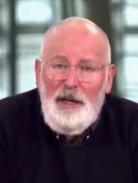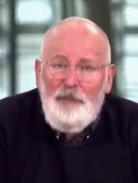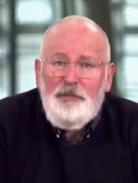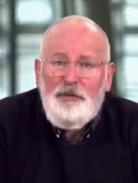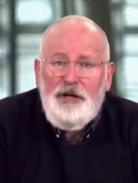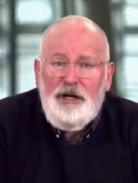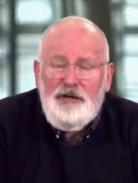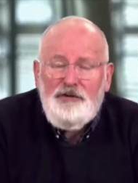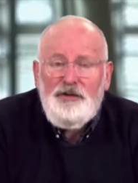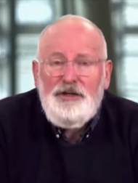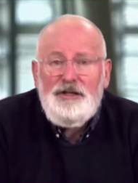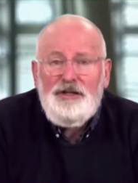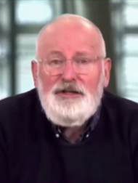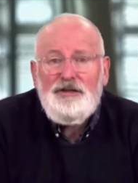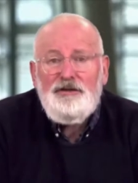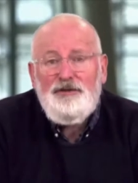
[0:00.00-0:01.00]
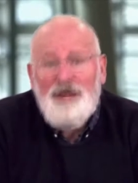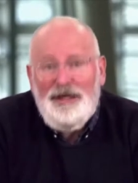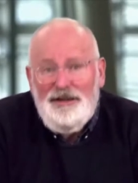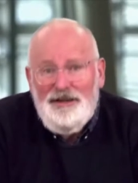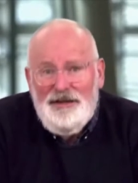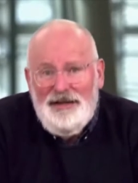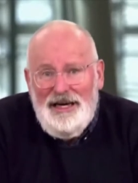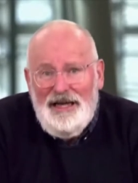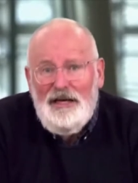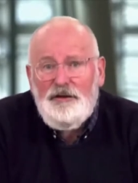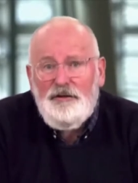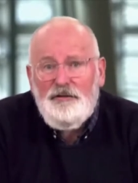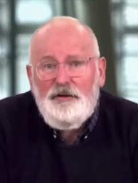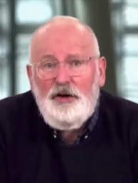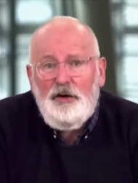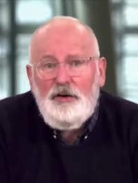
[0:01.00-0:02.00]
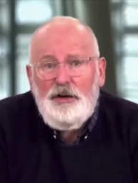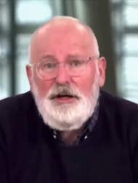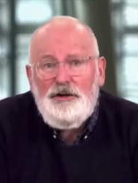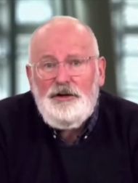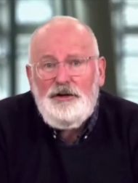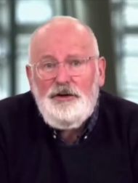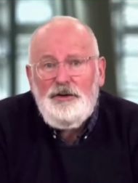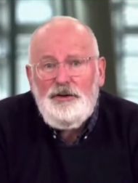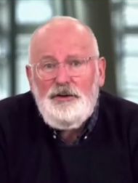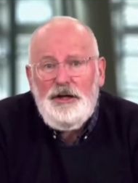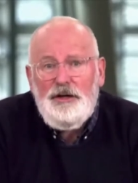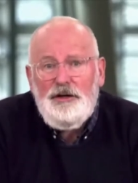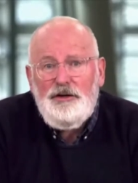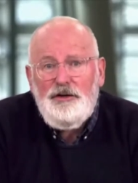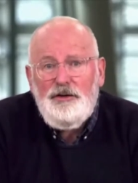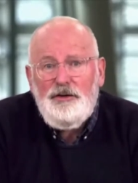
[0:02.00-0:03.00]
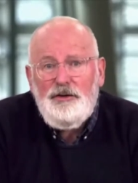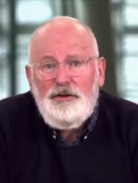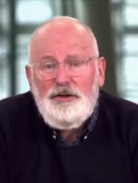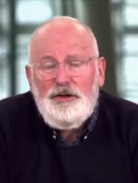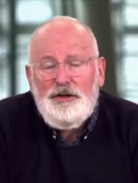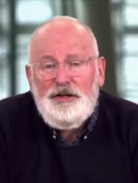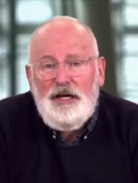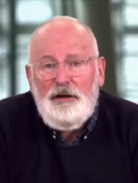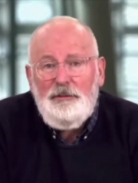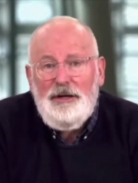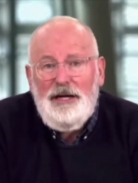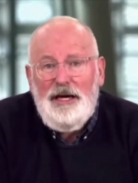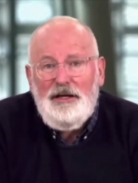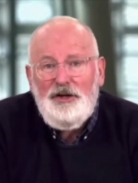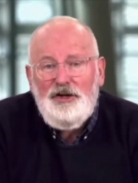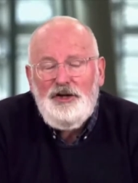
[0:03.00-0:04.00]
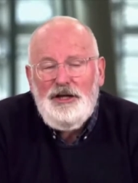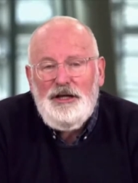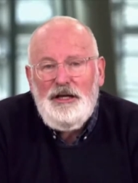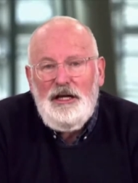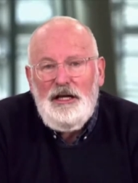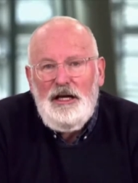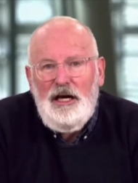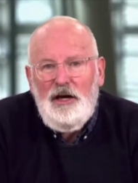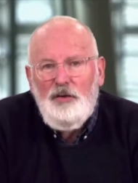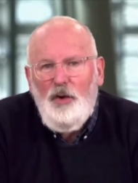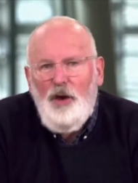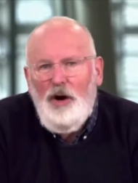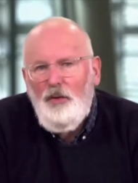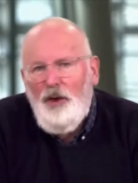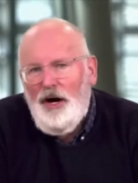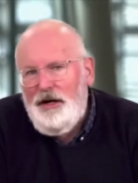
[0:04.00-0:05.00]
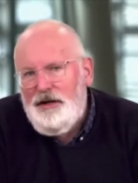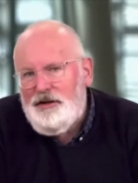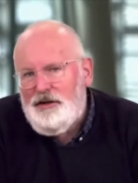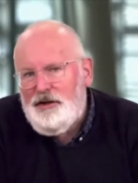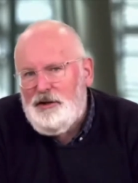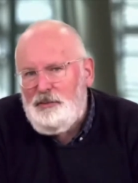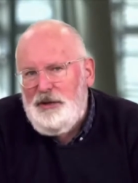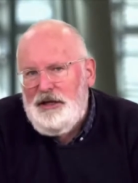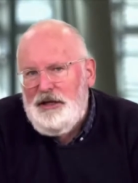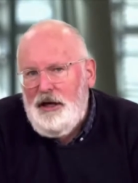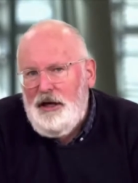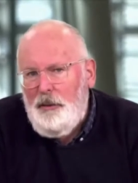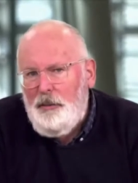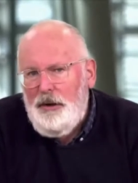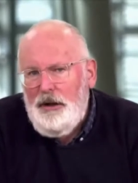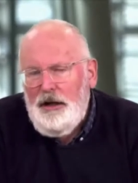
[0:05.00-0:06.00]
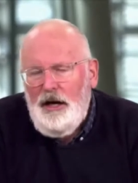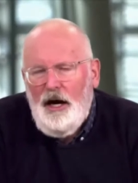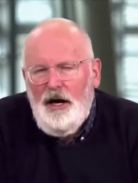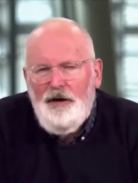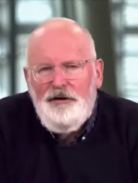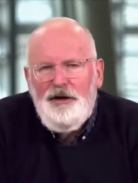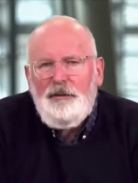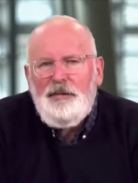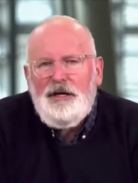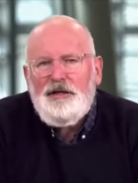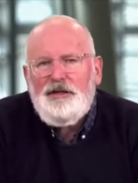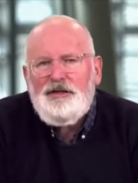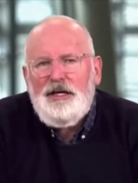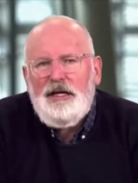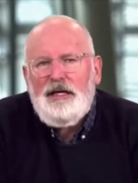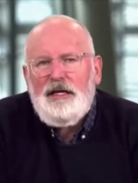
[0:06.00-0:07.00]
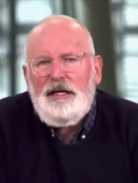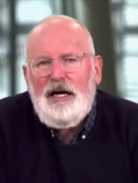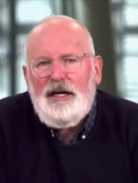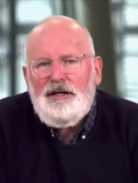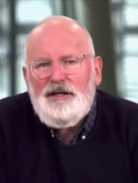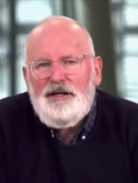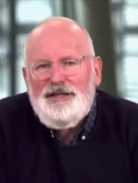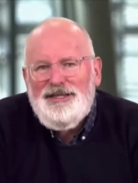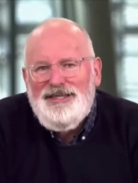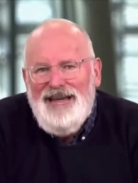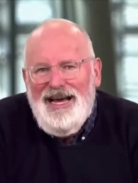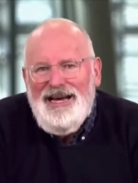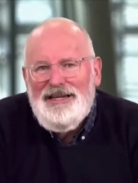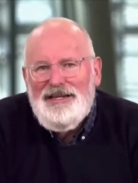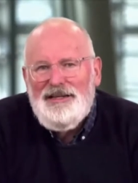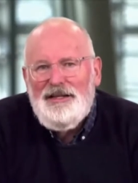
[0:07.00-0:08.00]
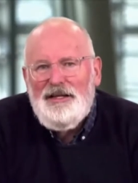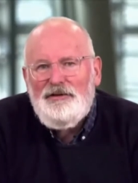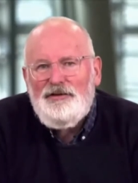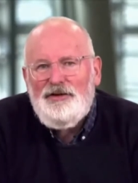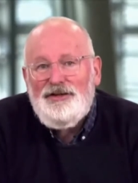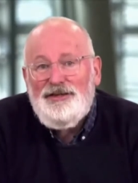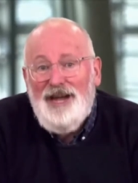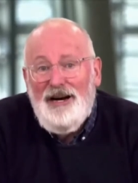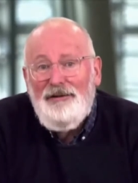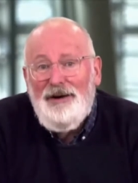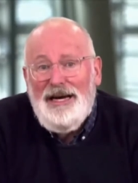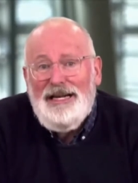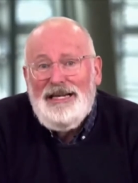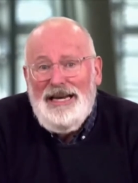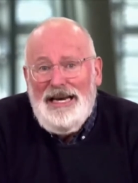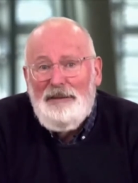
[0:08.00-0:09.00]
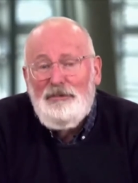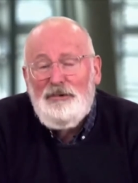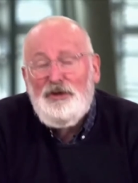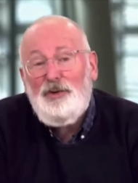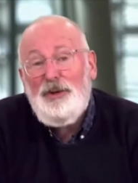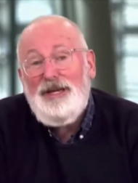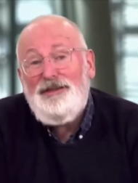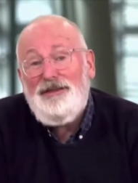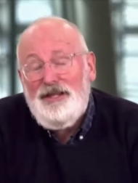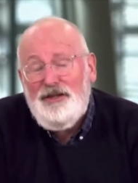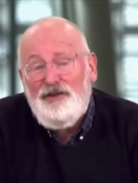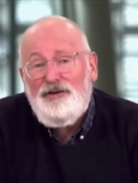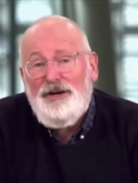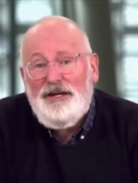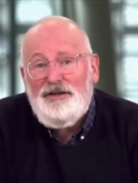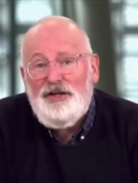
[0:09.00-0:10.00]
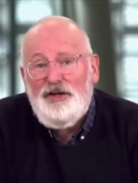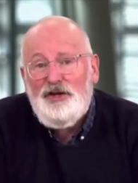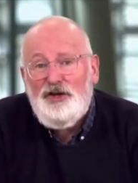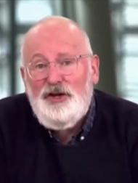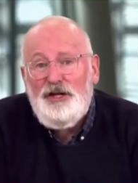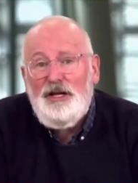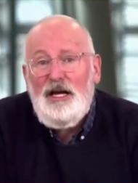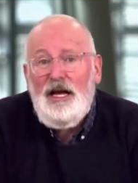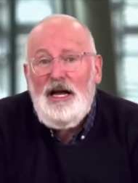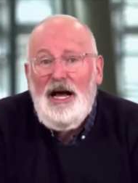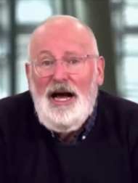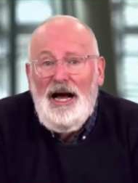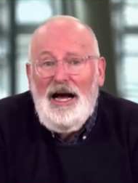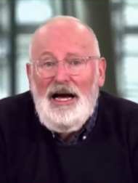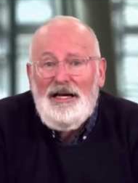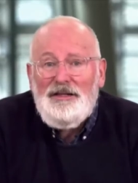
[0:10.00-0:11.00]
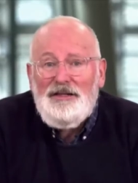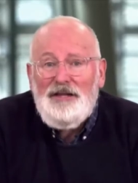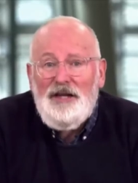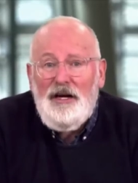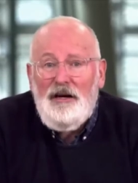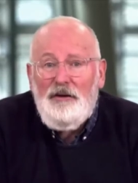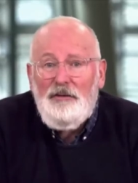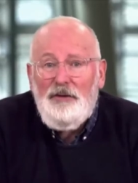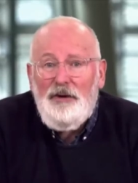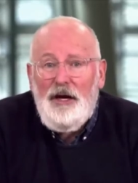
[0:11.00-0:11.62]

help countries transit out of coal into sustainable energy. And why is it speeding up? I think because they understand there's a direct link between this transition and